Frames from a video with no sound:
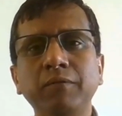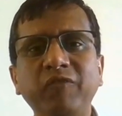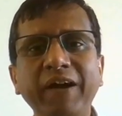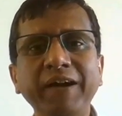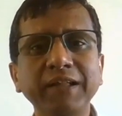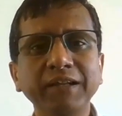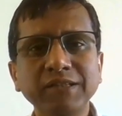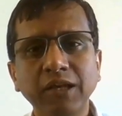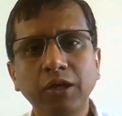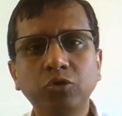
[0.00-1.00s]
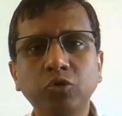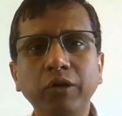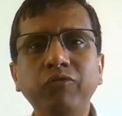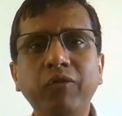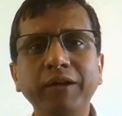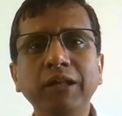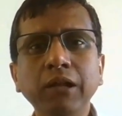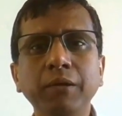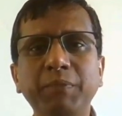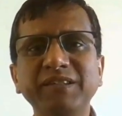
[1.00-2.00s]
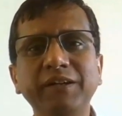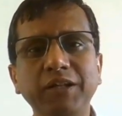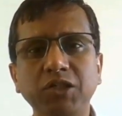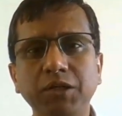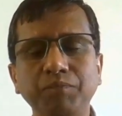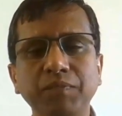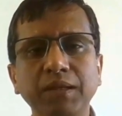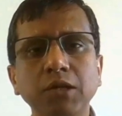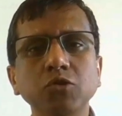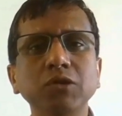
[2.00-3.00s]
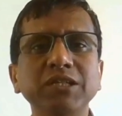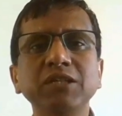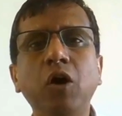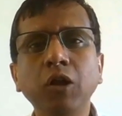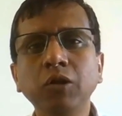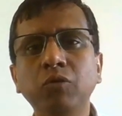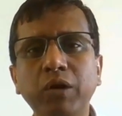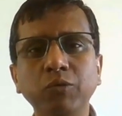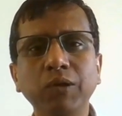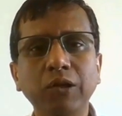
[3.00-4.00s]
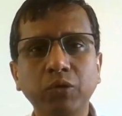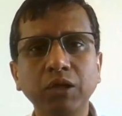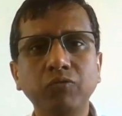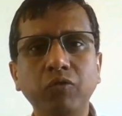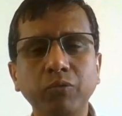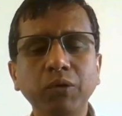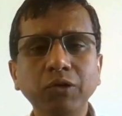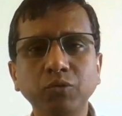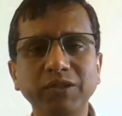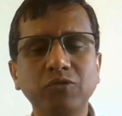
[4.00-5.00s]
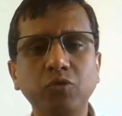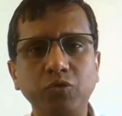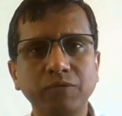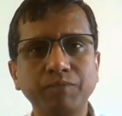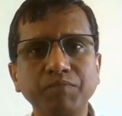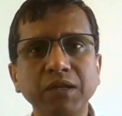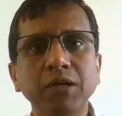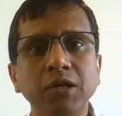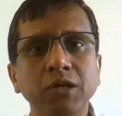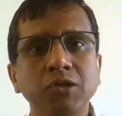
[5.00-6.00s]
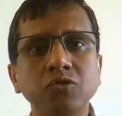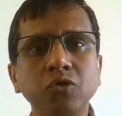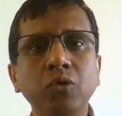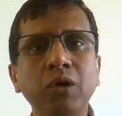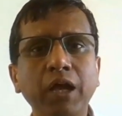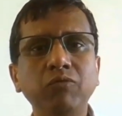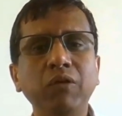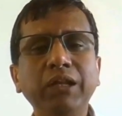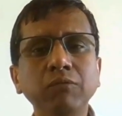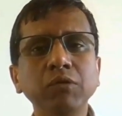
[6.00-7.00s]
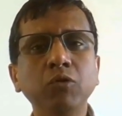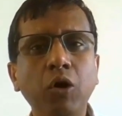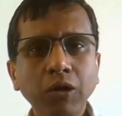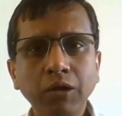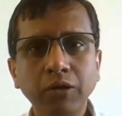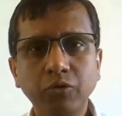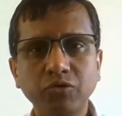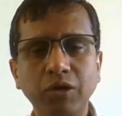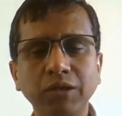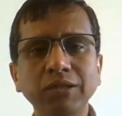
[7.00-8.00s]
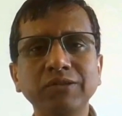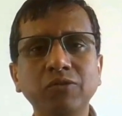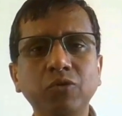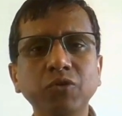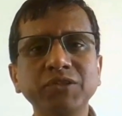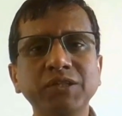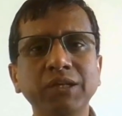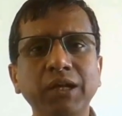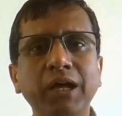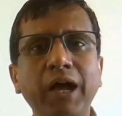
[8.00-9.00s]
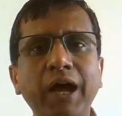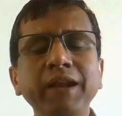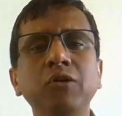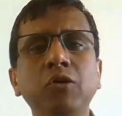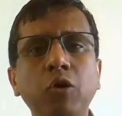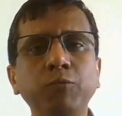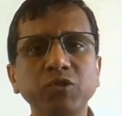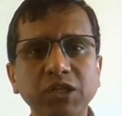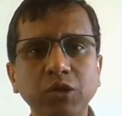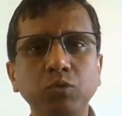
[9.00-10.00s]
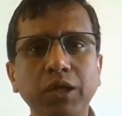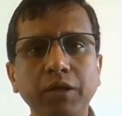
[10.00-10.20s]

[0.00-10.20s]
findings through a final presentation. So this is all what we are looking forward to this course. So I welcome you all to join this course and hope to see you there.